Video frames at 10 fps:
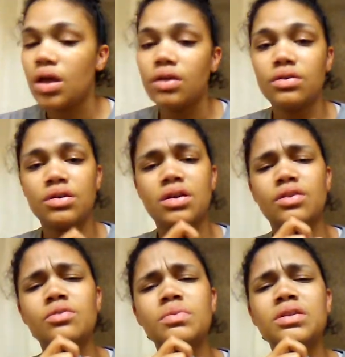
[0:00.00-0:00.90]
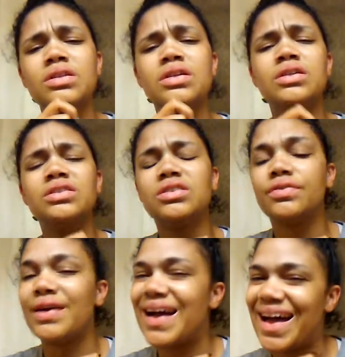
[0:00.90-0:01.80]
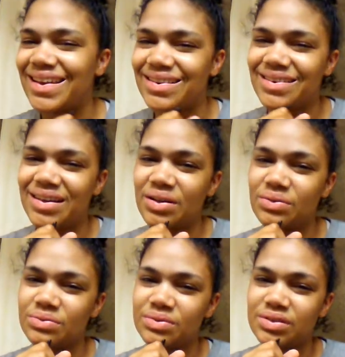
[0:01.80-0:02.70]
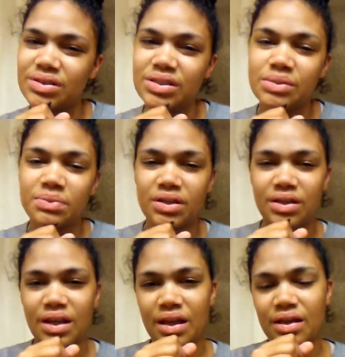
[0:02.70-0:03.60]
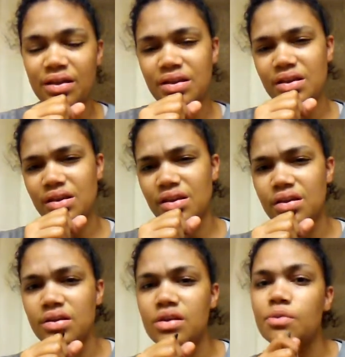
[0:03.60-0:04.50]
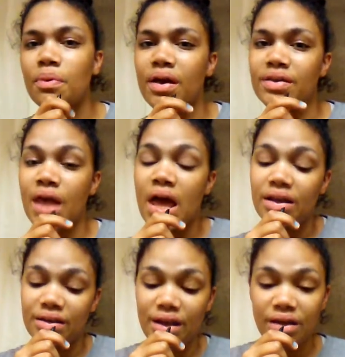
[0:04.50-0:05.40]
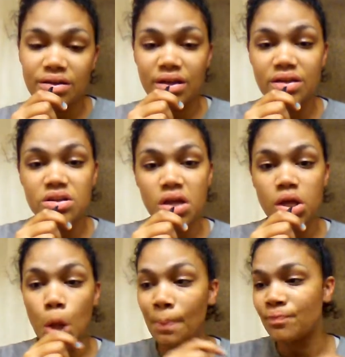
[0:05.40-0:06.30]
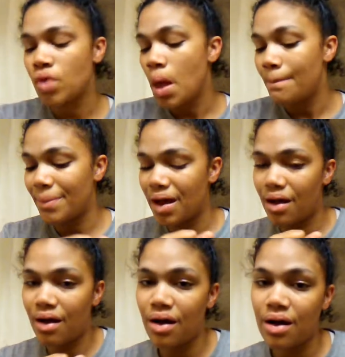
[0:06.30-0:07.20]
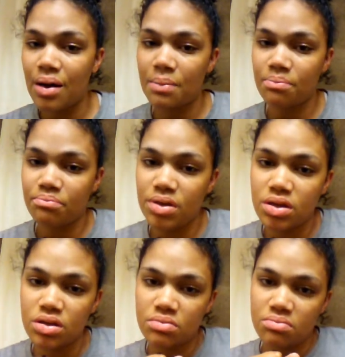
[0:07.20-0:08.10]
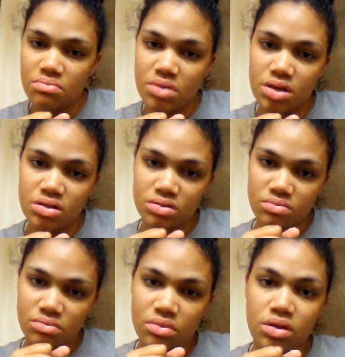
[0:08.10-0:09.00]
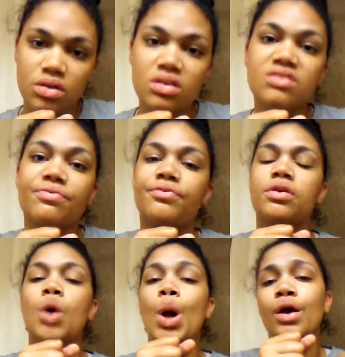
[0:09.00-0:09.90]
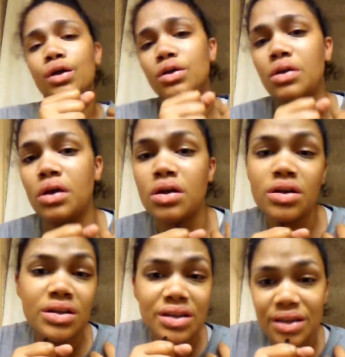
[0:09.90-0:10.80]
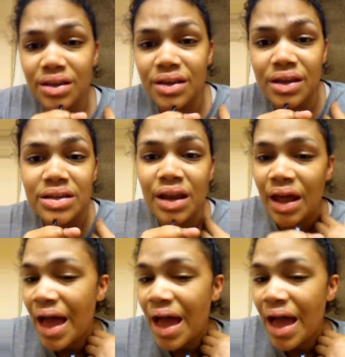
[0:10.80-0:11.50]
Nothing but love. I don't sleep but can't E past 9 a.m. My heartbeat makes me feel young again.